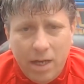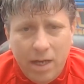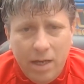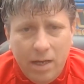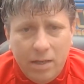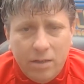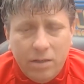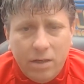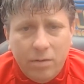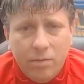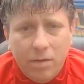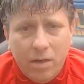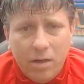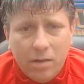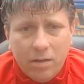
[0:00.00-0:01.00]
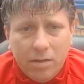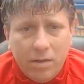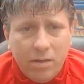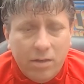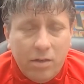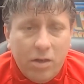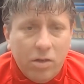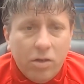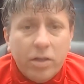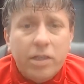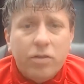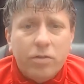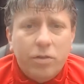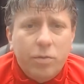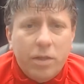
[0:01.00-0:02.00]
So I got in
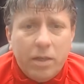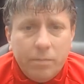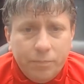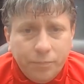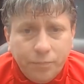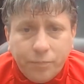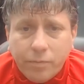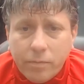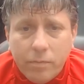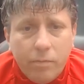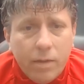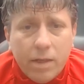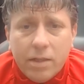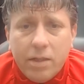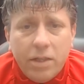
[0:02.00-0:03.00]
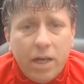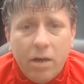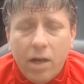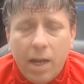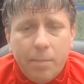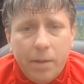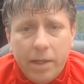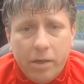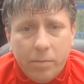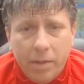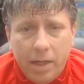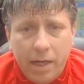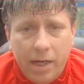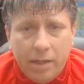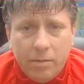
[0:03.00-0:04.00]
touch with her. I said, yeah, I'll happily come and
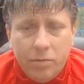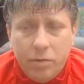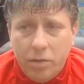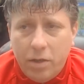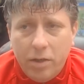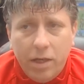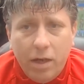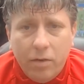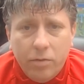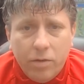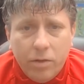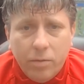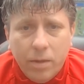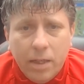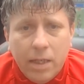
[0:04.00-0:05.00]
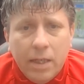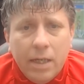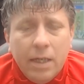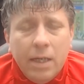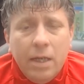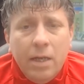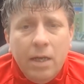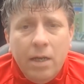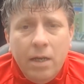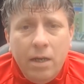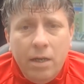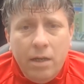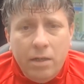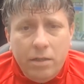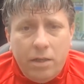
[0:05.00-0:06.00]
collect them. She was only local.
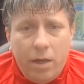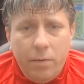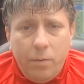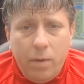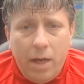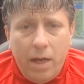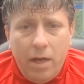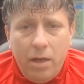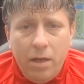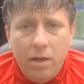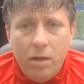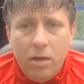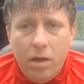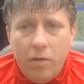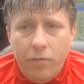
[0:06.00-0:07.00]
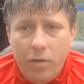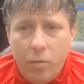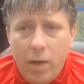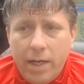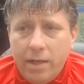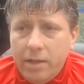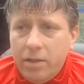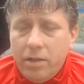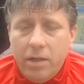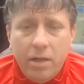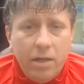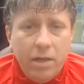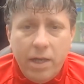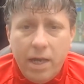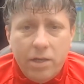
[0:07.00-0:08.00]
So off I went, and
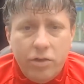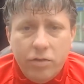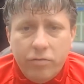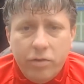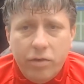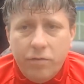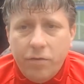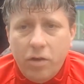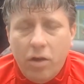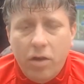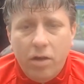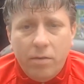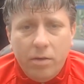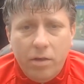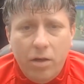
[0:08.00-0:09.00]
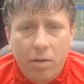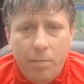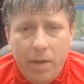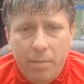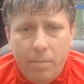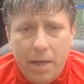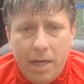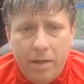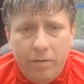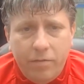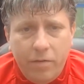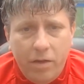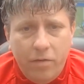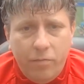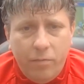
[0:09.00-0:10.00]
yeah, sure enough, got a big bag of
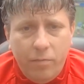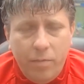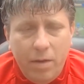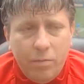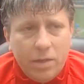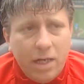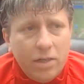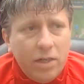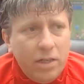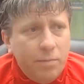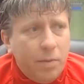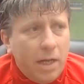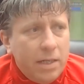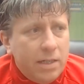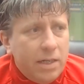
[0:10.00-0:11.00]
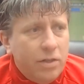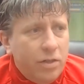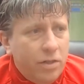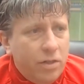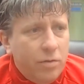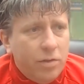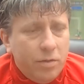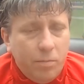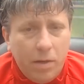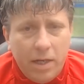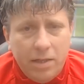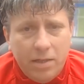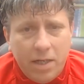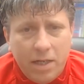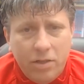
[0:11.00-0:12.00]
it was actually PlayStation 2 and some
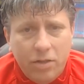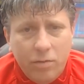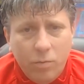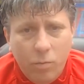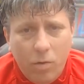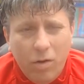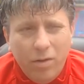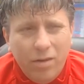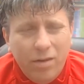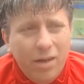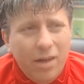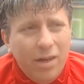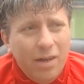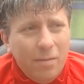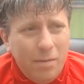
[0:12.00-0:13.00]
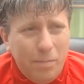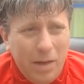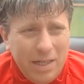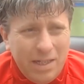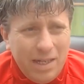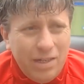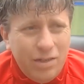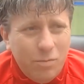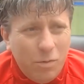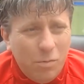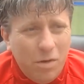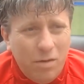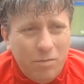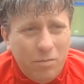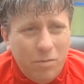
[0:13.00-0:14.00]
PlayStation 1. PlayStation
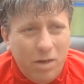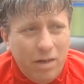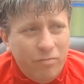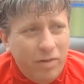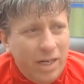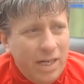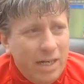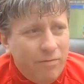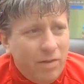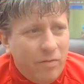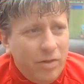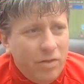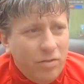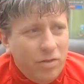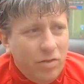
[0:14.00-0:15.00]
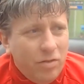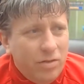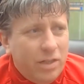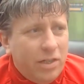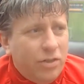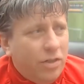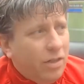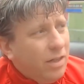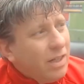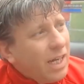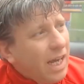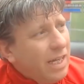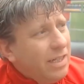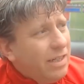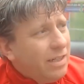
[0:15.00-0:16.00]
1 weren't really in very good condition, the
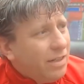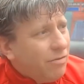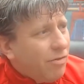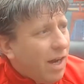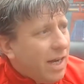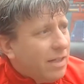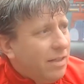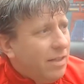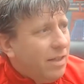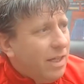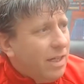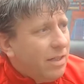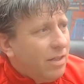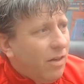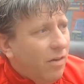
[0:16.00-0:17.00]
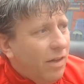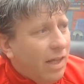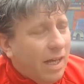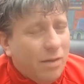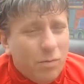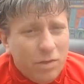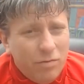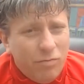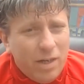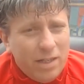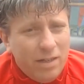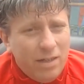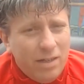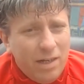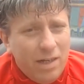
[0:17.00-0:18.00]
cases are cracked and things like that. There was a
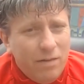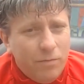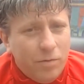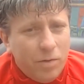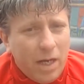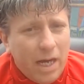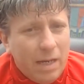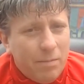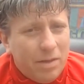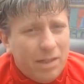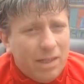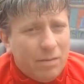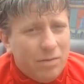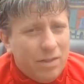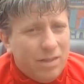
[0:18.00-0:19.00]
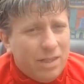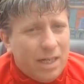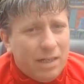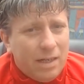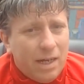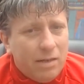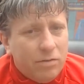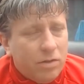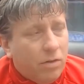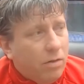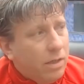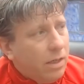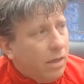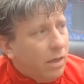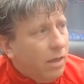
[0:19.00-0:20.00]
Resident Evil game, I think that was a standout
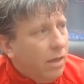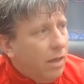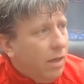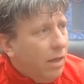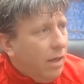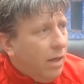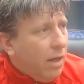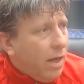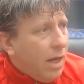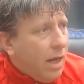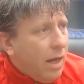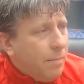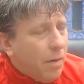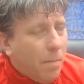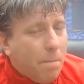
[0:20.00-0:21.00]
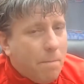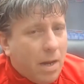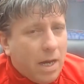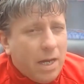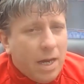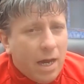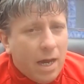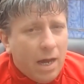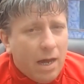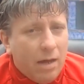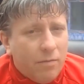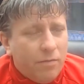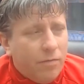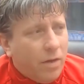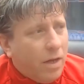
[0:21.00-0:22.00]
title. I may
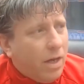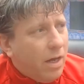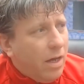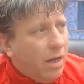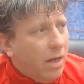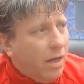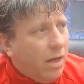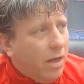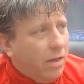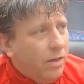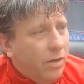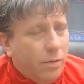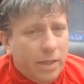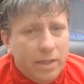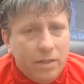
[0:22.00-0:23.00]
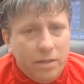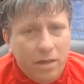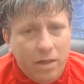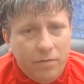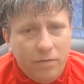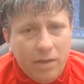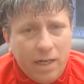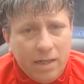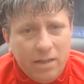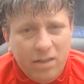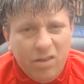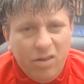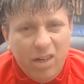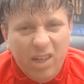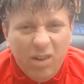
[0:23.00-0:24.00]
have a new insert for that to
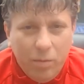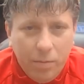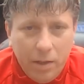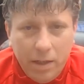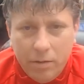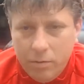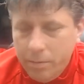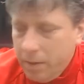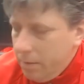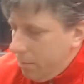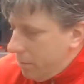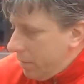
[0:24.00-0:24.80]
tidy it up a little bit.